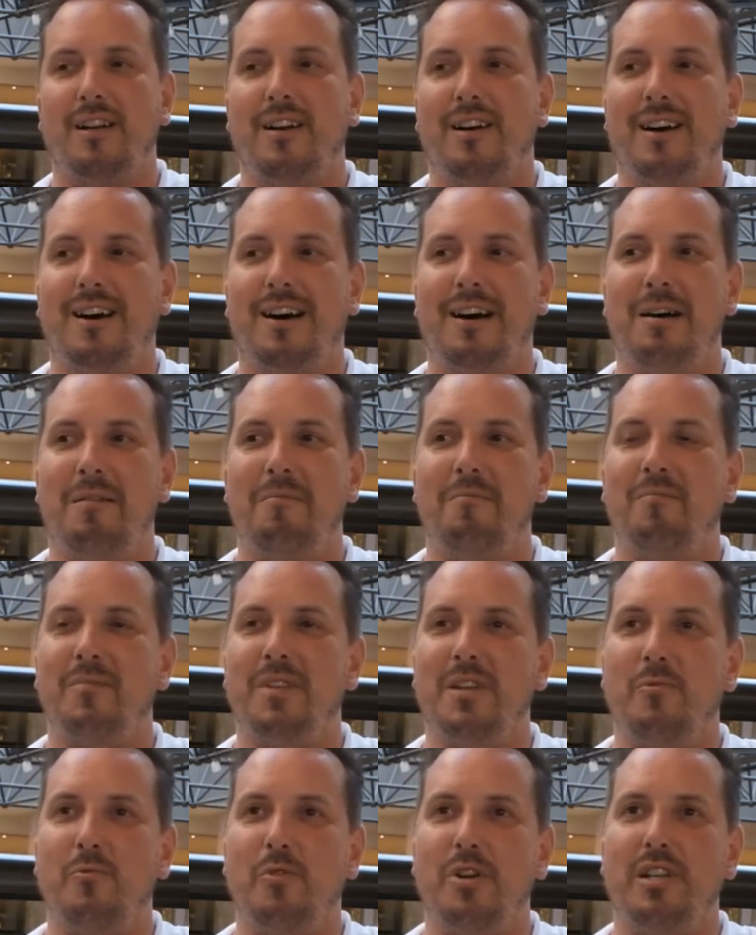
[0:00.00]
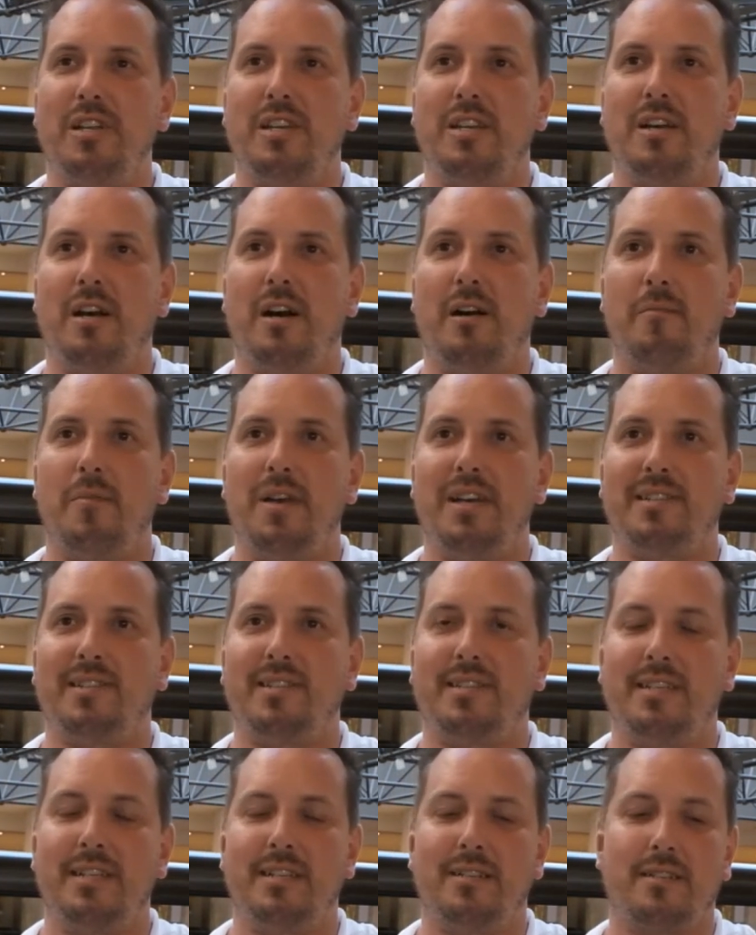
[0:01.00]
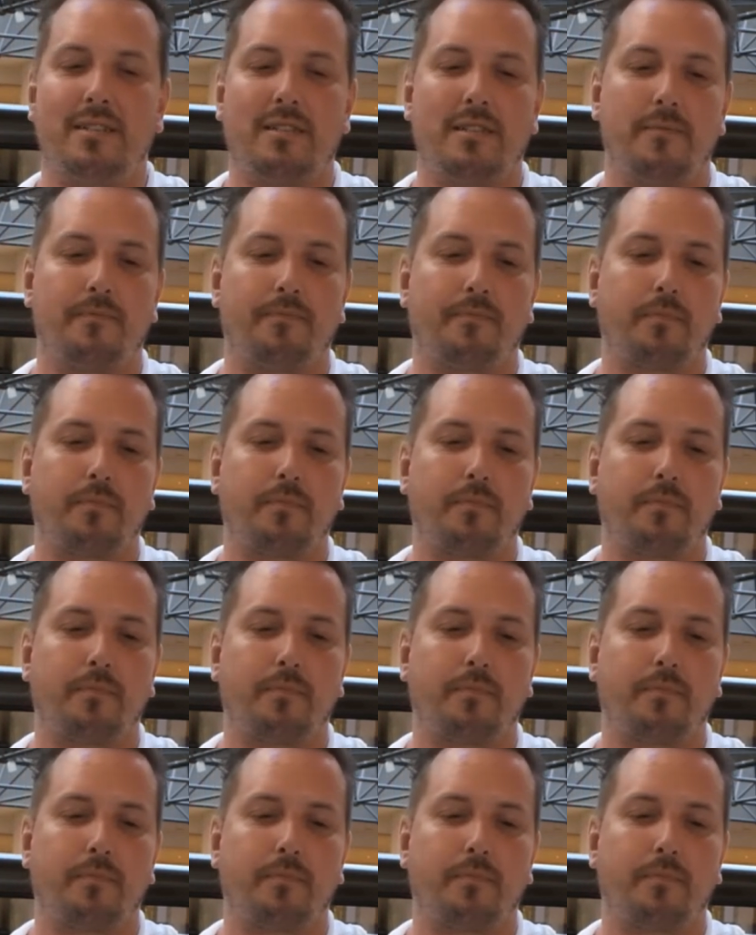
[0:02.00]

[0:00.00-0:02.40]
um, it really uh, assists